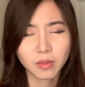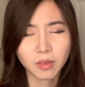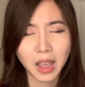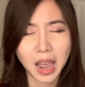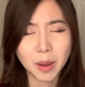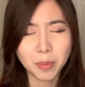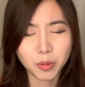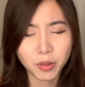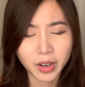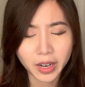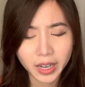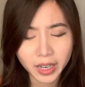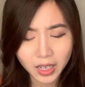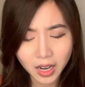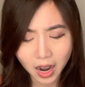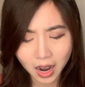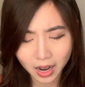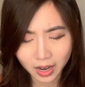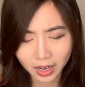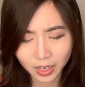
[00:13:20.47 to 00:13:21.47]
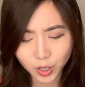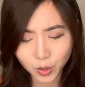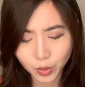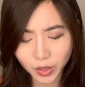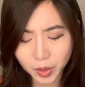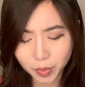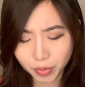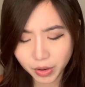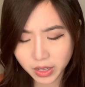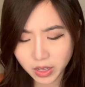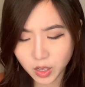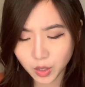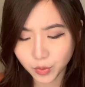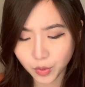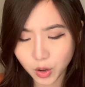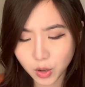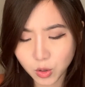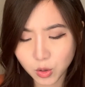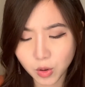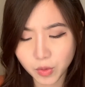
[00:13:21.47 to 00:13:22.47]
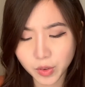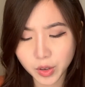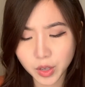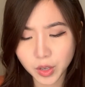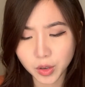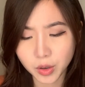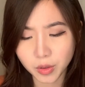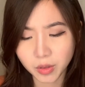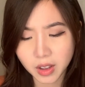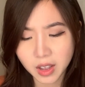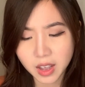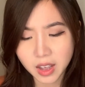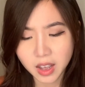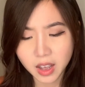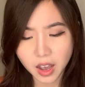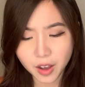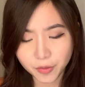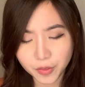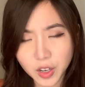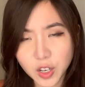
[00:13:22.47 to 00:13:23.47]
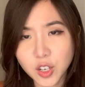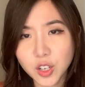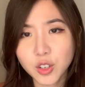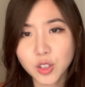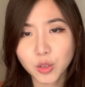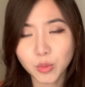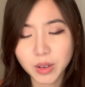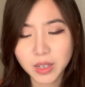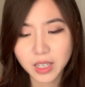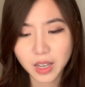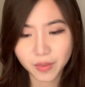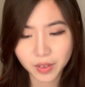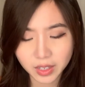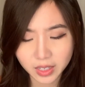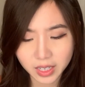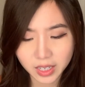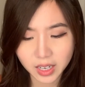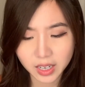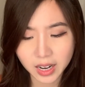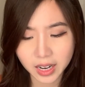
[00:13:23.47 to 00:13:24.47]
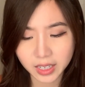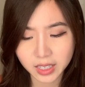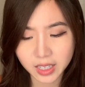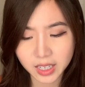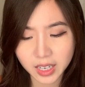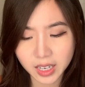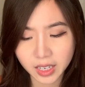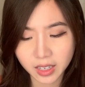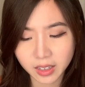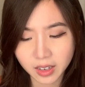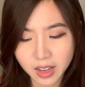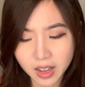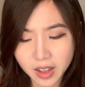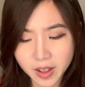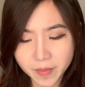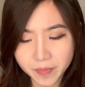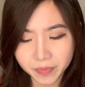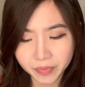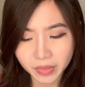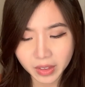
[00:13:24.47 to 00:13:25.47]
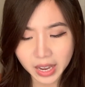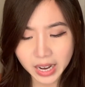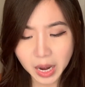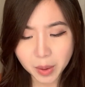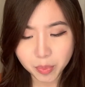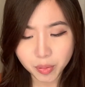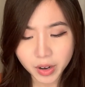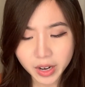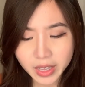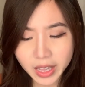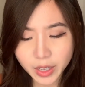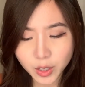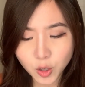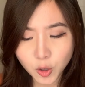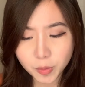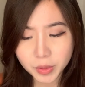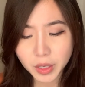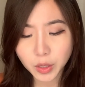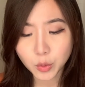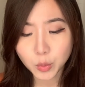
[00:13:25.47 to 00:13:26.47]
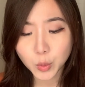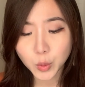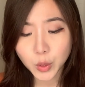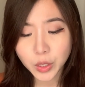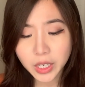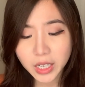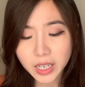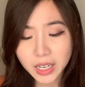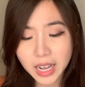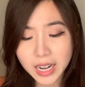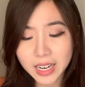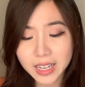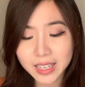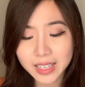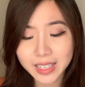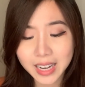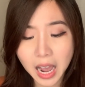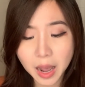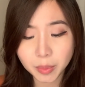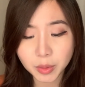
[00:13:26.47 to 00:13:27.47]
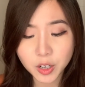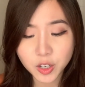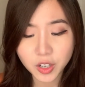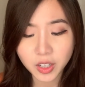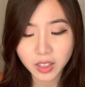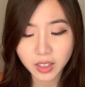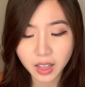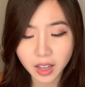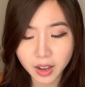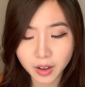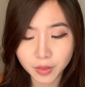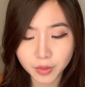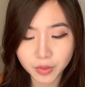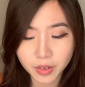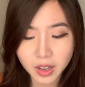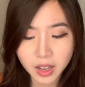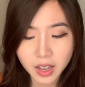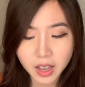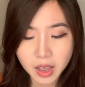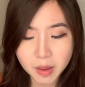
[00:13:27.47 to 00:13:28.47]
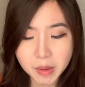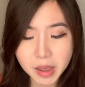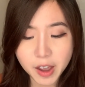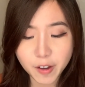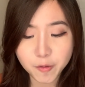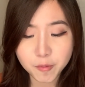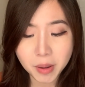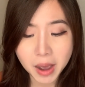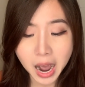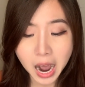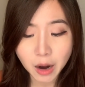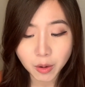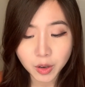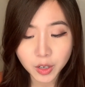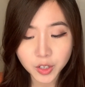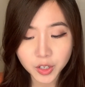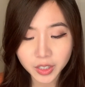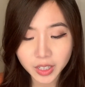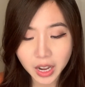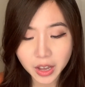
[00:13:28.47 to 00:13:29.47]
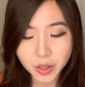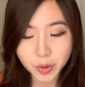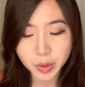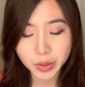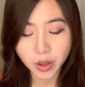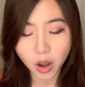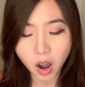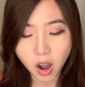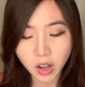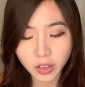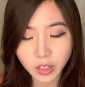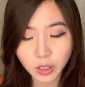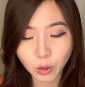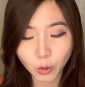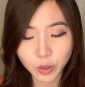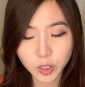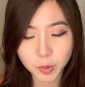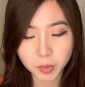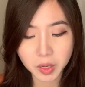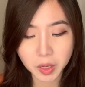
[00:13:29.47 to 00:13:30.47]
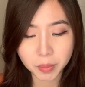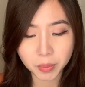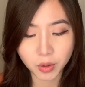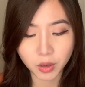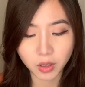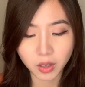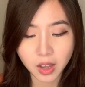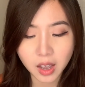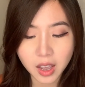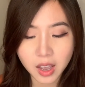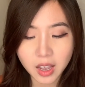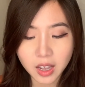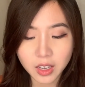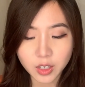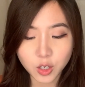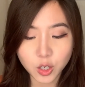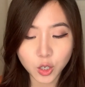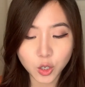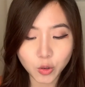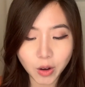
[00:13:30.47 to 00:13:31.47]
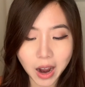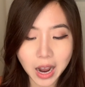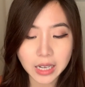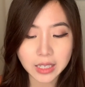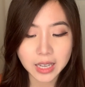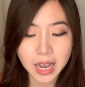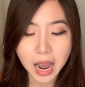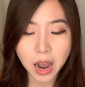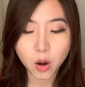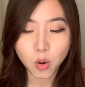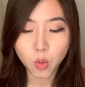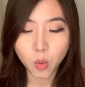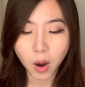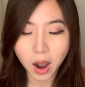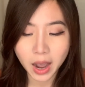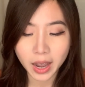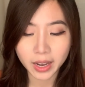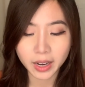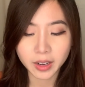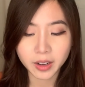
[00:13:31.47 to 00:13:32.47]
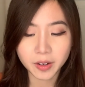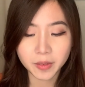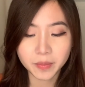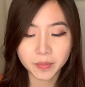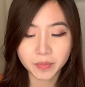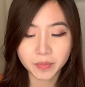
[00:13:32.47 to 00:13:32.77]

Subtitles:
I pray, God, I just want to pray this verse over you, Ephesians 3:17 and 19. And I pray that you, being rooted and established in love, may have power together with all the Lord's people to grasp how wide,